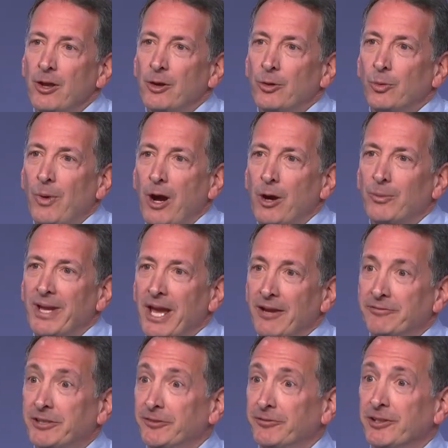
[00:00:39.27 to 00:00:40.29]
Well, we
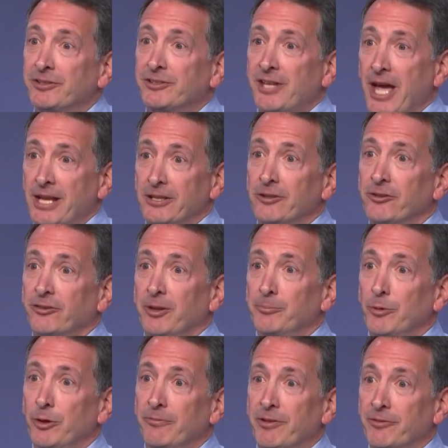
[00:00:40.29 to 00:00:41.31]
have different tendons that
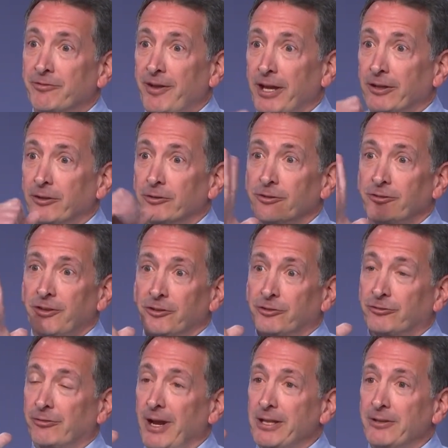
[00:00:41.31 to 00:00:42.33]
move the fingers, that
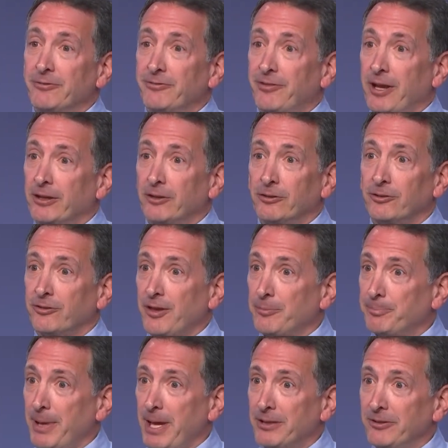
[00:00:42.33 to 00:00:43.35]
straighten the fingers,
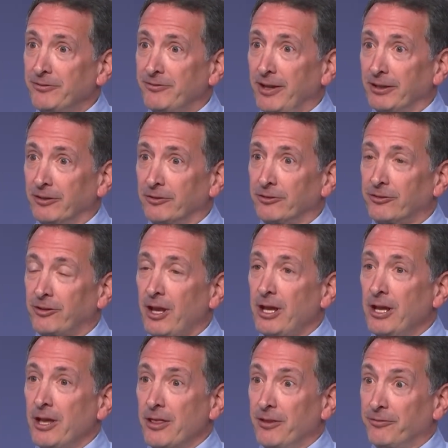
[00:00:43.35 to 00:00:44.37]
that bend the fingers.
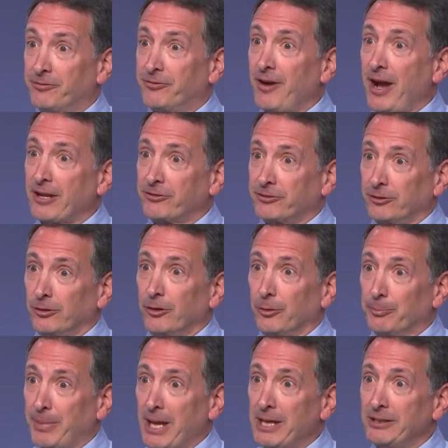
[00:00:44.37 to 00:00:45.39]
The flexor
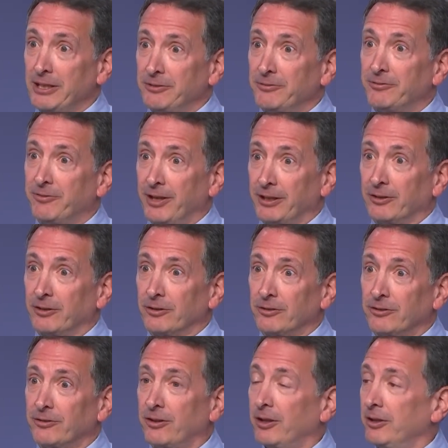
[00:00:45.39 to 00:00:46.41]
or bending
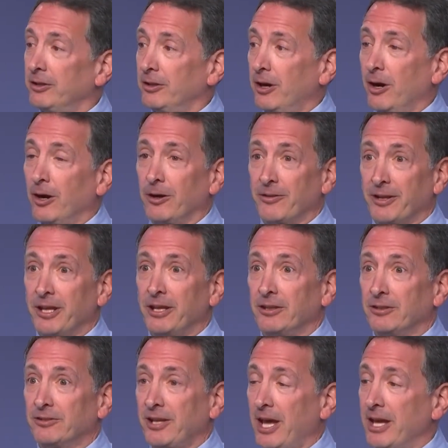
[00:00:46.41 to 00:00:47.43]
fingers are
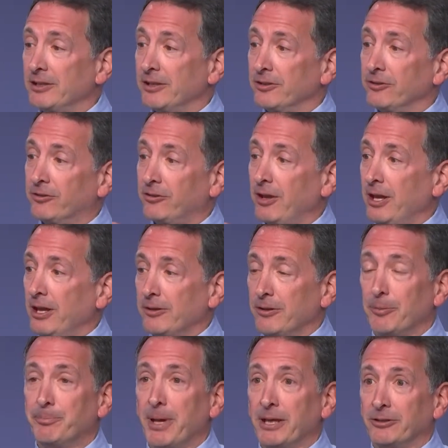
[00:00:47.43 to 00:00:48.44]
the tendons
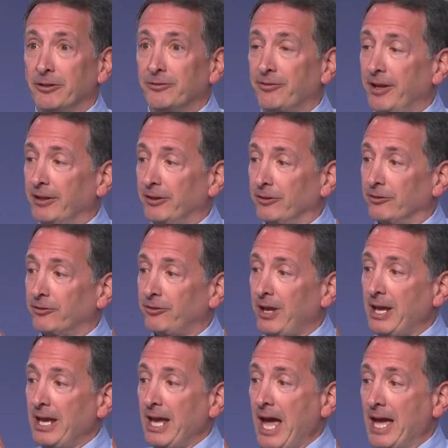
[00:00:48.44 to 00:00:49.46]
that bend your fingers.
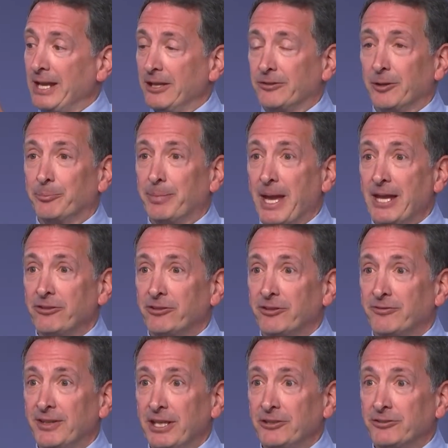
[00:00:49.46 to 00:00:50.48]
And at the base
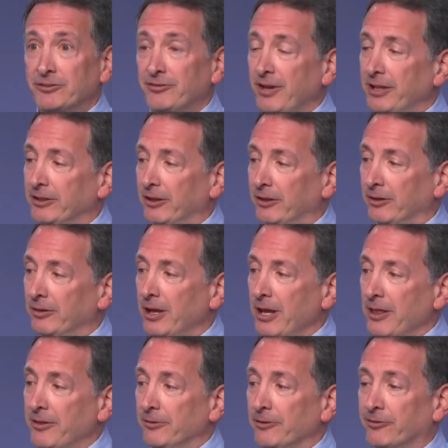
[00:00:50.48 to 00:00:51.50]
of each finger,
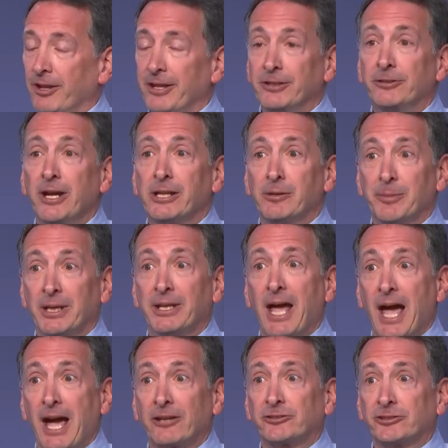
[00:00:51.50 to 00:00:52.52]
there is a ligament,
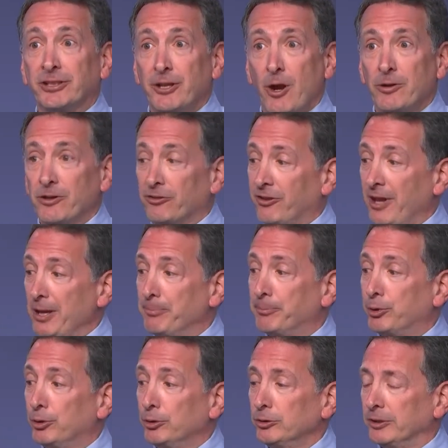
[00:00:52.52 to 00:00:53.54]
actually known as a
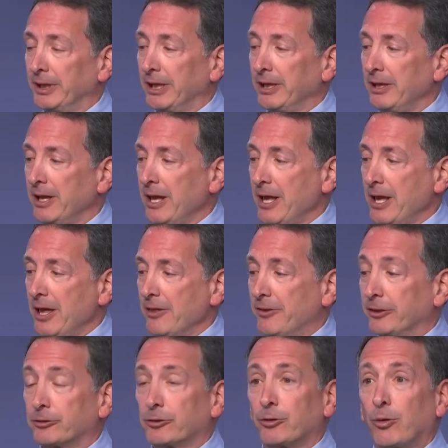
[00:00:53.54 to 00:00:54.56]
pulley,
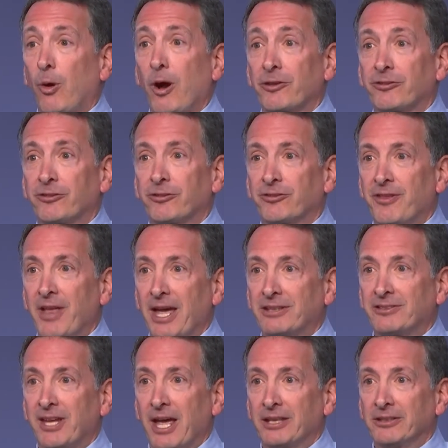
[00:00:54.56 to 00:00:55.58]
that crosses
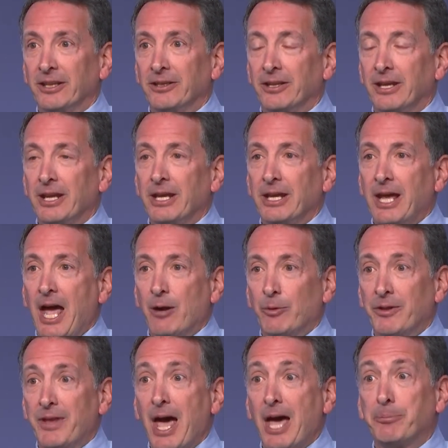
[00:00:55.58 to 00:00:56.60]
that tendon. And
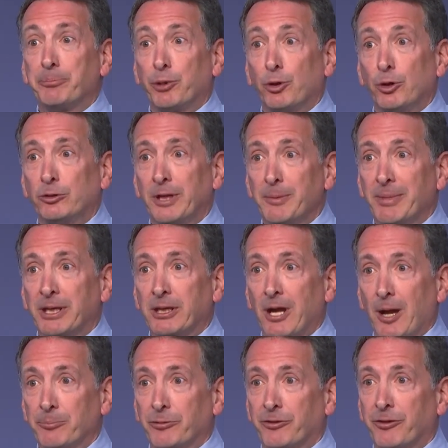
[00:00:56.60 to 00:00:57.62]
when that pulley
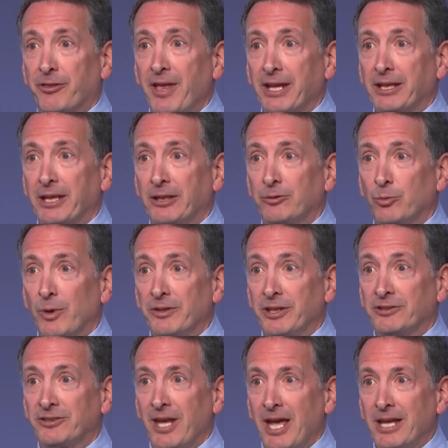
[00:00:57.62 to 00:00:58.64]
becomes thickened, when
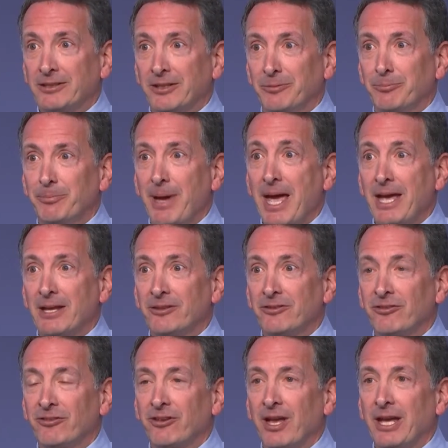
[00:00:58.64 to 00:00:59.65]
the tendon
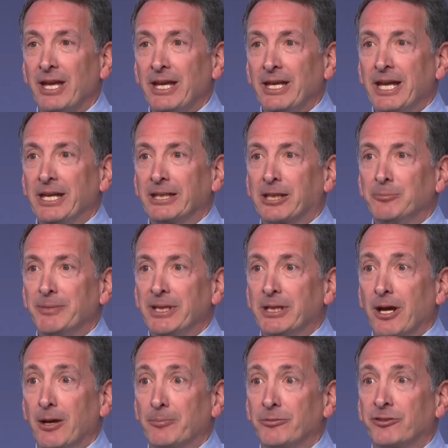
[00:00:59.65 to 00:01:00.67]
bends, it can
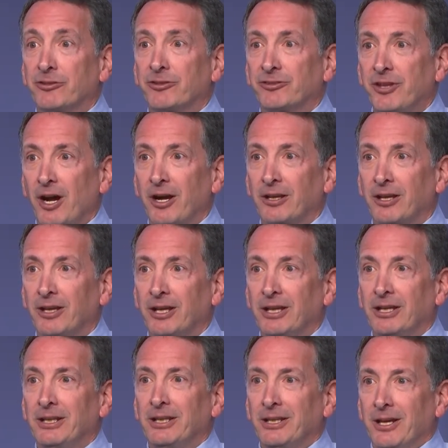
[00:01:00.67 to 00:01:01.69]
become stuck.
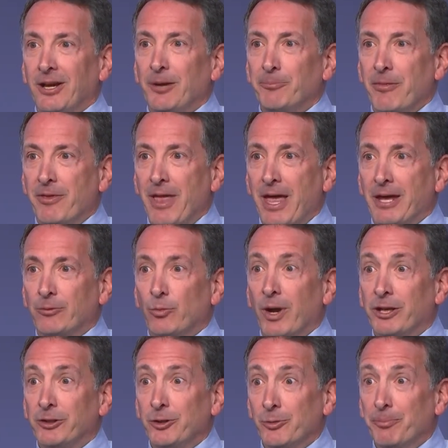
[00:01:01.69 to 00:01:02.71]
Then
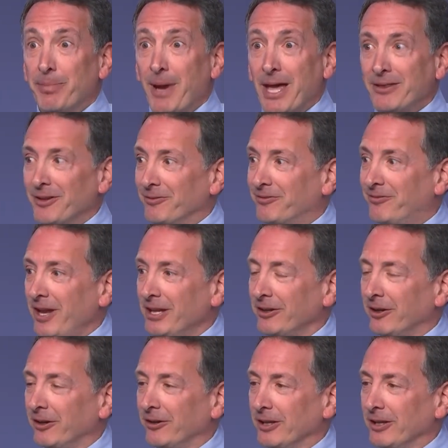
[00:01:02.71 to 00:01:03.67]
when you bend the finger,